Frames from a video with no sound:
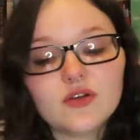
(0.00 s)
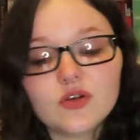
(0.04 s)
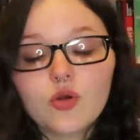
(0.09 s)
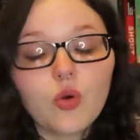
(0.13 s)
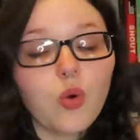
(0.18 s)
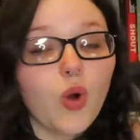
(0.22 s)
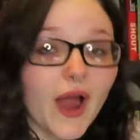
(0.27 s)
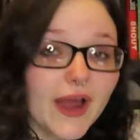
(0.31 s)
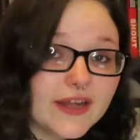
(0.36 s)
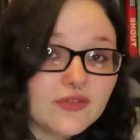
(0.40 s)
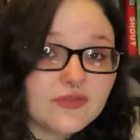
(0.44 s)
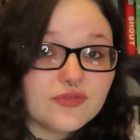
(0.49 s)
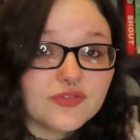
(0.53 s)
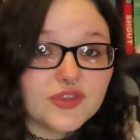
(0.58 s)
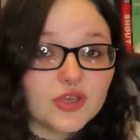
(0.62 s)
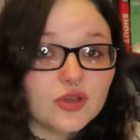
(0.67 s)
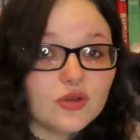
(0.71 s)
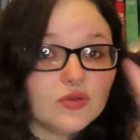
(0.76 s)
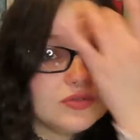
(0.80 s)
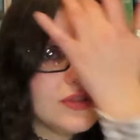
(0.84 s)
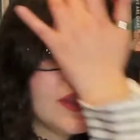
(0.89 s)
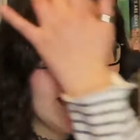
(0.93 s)
are quite a
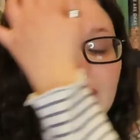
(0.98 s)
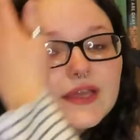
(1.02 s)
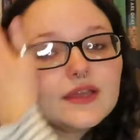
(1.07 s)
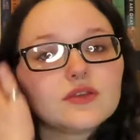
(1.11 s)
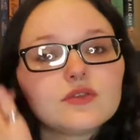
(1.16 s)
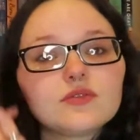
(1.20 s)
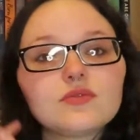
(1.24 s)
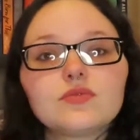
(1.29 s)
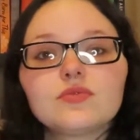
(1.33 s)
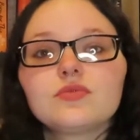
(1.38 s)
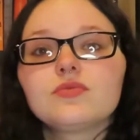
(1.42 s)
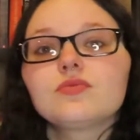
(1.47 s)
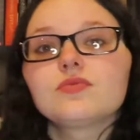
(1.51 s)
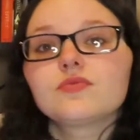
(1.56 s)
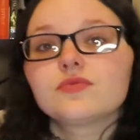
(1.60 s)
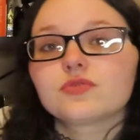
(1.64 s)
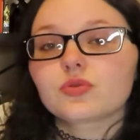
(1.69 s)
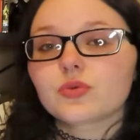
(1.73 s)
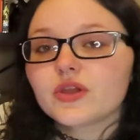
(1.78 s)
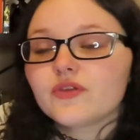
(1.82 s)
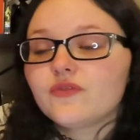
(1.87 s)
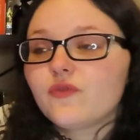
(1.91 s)
few, like,
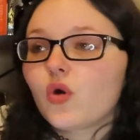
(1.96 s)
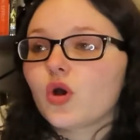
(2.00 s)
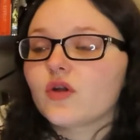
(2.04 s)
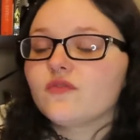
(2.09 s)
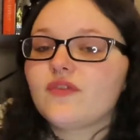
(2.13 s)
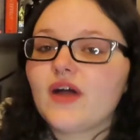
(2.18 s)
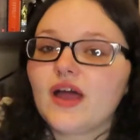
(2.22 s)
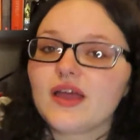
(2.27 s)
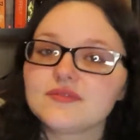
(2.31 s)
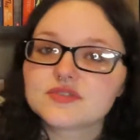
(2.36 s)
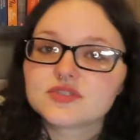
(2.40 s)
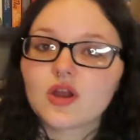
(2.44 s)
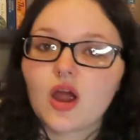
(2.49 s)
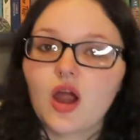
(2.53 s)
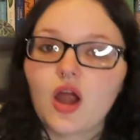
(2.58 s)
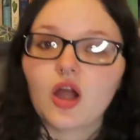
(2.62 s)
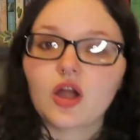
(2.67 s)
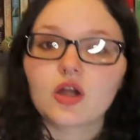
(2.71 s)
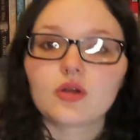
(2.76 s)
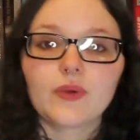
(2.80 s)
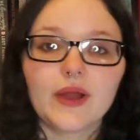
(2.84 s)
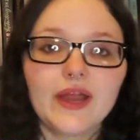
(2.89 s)
3, 4,
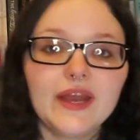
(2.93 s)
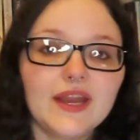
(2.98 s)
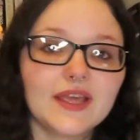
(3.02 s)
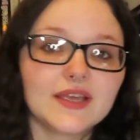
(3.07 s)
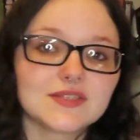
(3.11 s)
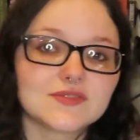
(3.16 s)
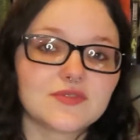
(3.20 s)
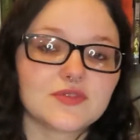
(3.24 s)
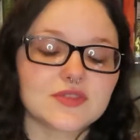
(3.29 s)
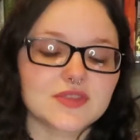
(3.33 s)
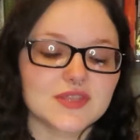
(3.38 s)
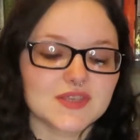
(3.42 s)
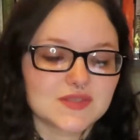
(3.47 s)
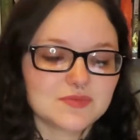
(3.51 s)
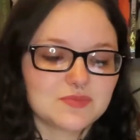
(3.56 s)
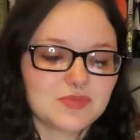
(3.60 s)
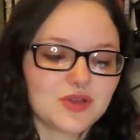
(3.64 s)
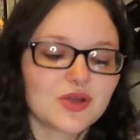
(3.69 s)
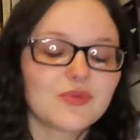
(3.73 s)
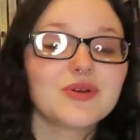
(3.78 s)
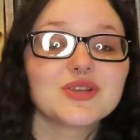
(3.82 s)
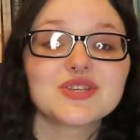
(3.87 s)
5-star ratings for this
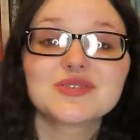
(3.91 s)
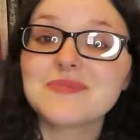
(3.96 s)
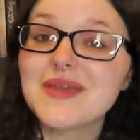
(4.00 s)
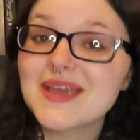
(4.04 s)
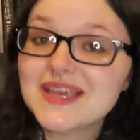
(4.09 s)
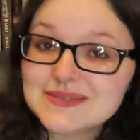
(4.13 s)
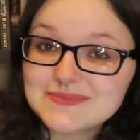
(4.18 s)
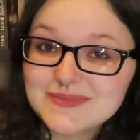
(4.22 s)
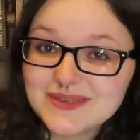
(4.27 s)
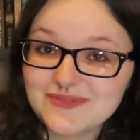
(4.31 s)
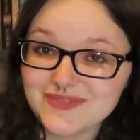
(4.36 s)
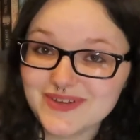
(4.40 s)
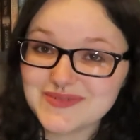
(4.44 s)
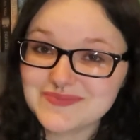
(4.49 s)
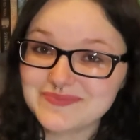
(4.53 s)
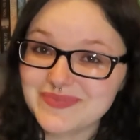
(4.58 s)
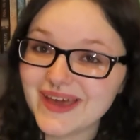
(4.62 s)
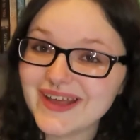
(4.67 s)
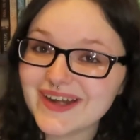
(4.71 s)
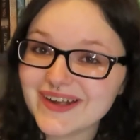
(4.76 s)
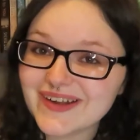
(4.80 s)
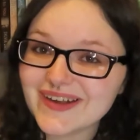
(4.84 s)
book, which makes me feel
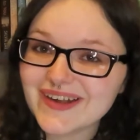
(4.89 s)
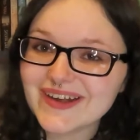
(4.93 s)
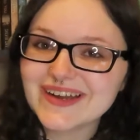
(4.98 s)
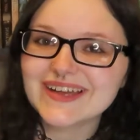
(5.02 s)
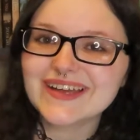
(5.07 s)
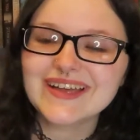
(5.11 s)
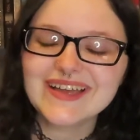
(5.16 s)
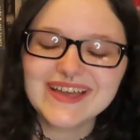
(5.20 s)
better.